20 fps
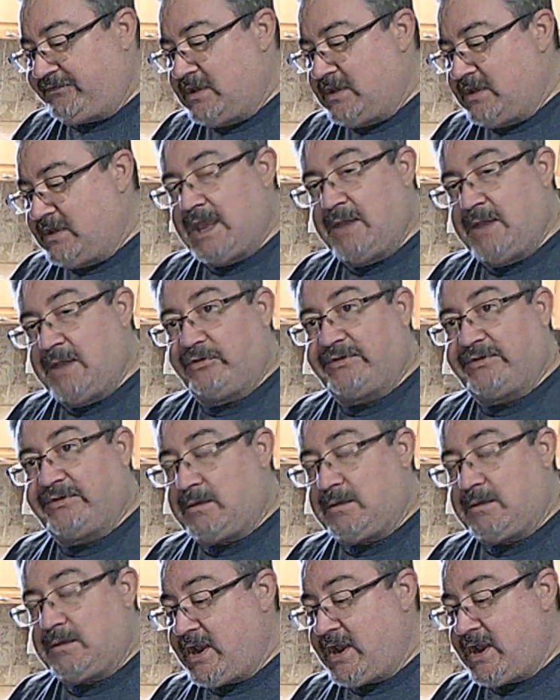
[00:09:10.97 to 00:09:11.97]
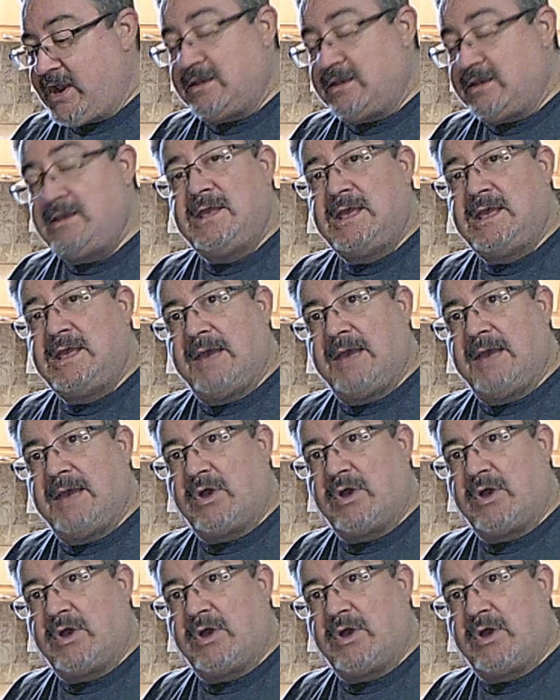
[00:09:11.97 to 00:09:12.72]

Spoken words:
and we'll take a break and we'll come